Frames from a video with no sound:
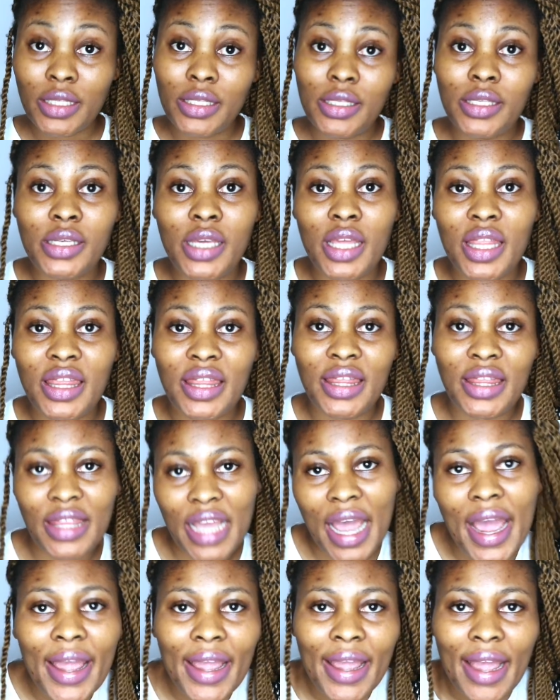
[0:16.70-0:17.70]

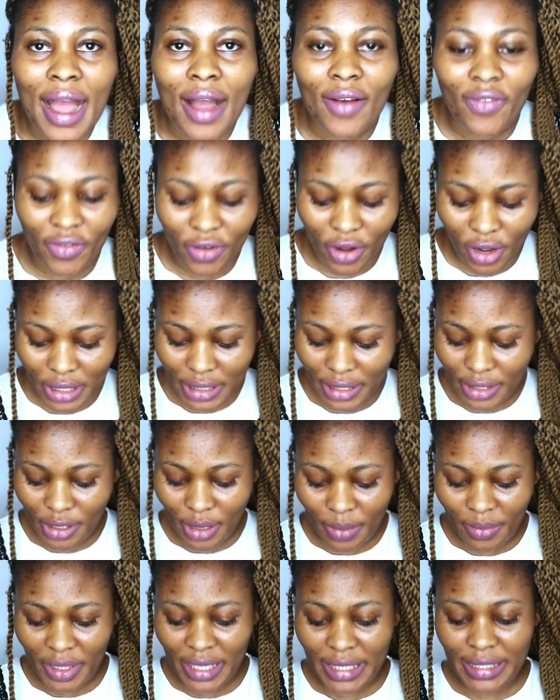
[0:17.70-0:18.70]
today I've got
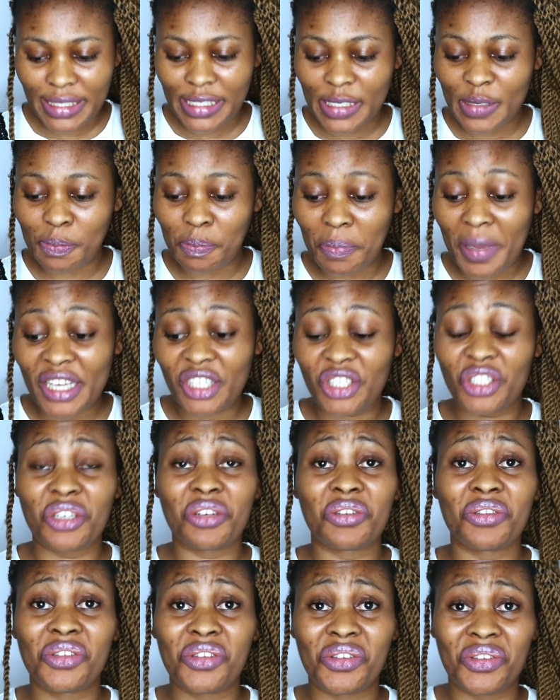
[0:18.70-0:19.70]
something
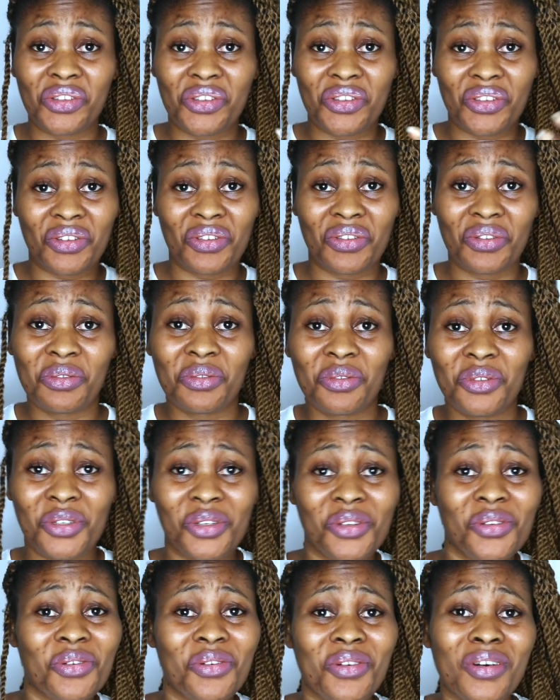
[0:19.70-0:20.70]
special to do. You
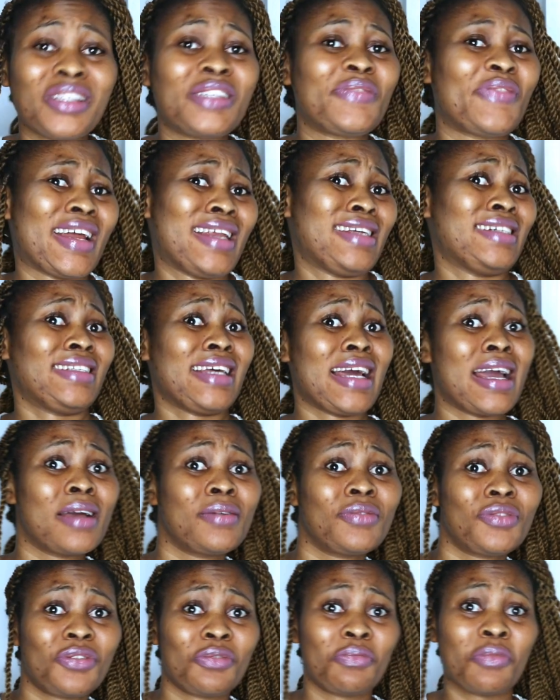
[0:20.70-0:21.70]
know, it's
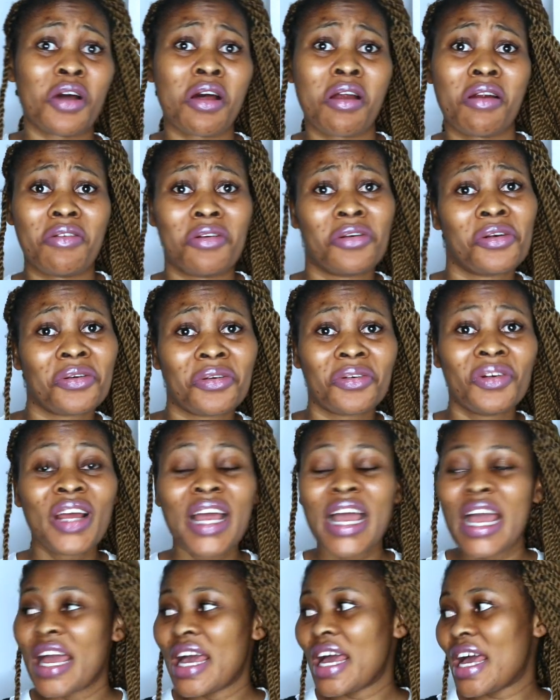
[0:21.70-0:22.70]
Valentine's tomorrow,
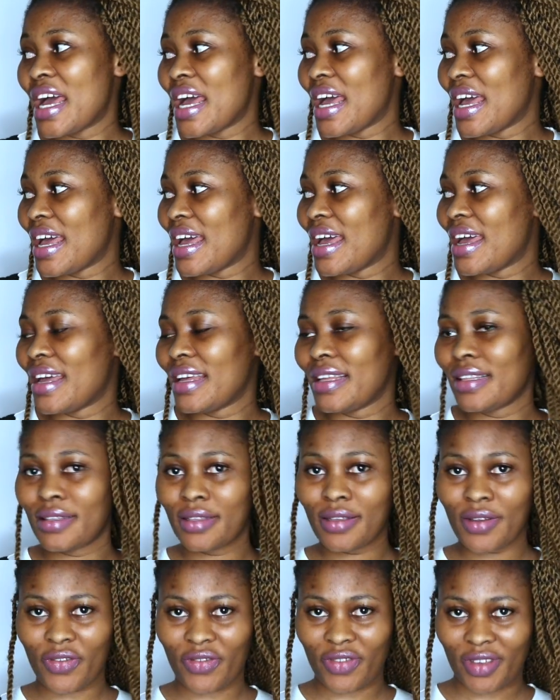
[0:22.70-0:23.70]
and
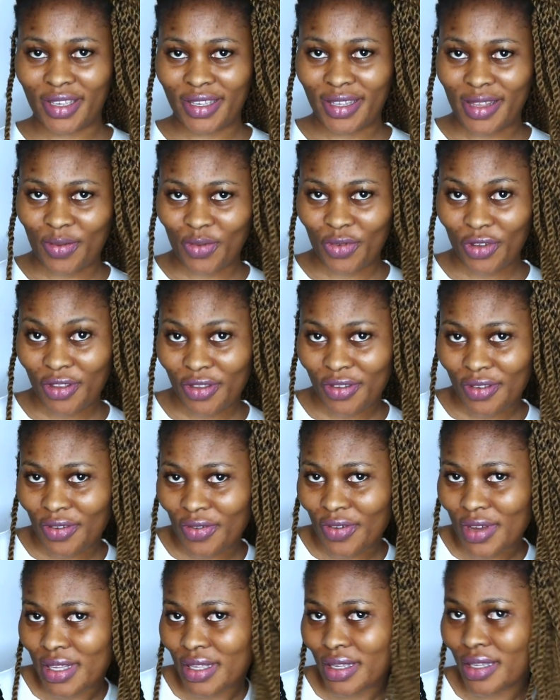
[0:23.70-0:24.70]
obviously I'm going to
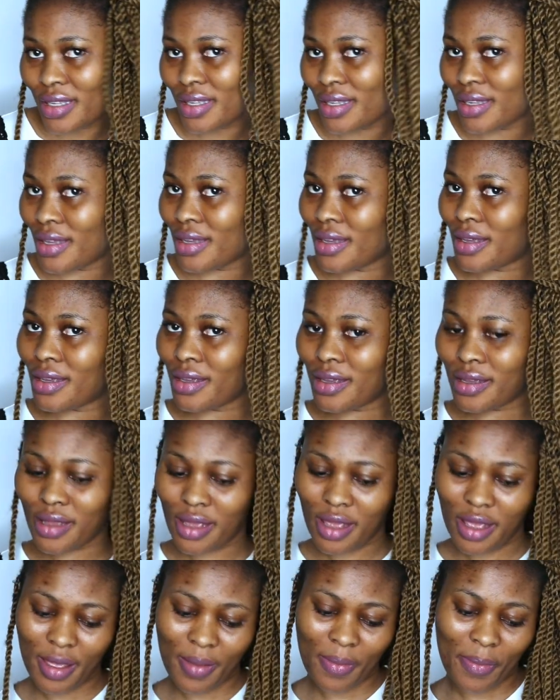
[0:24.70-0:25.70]
go and see
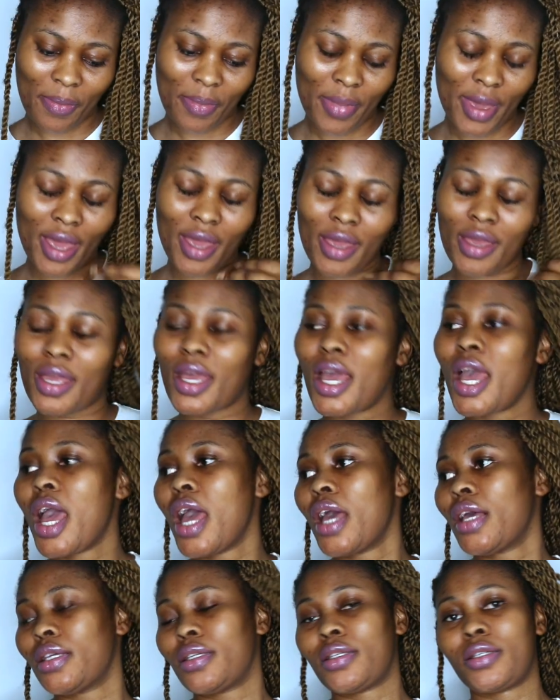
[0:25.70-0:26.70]
Bay.
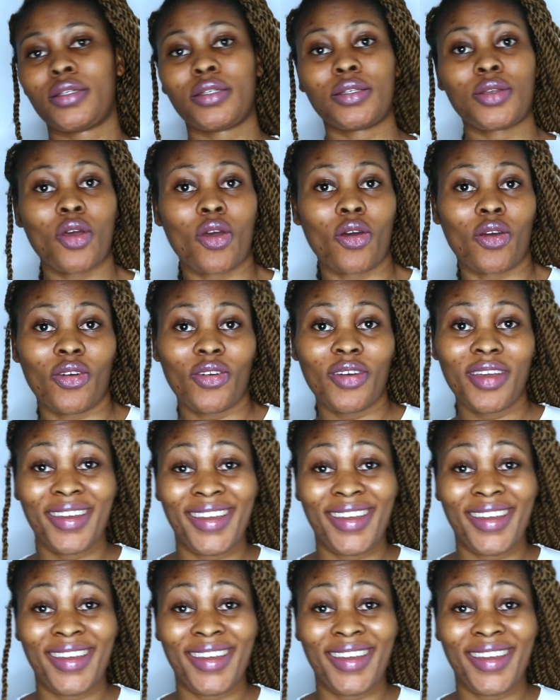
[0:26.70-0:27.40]
So